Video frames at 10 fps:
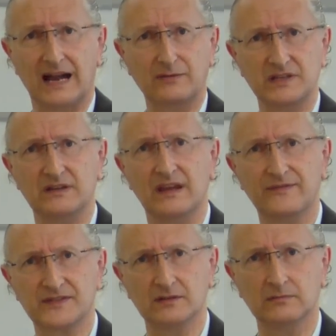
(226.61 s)
How do you
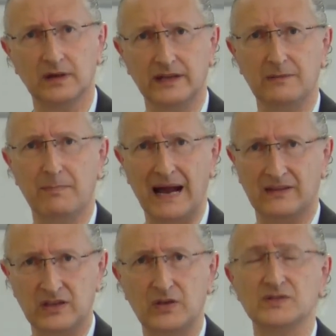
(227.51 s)
give somebody
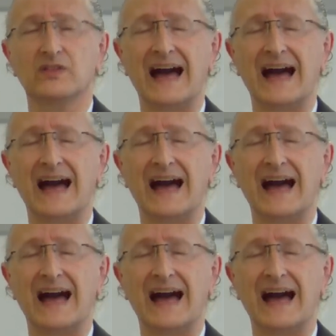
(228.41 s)
bad news?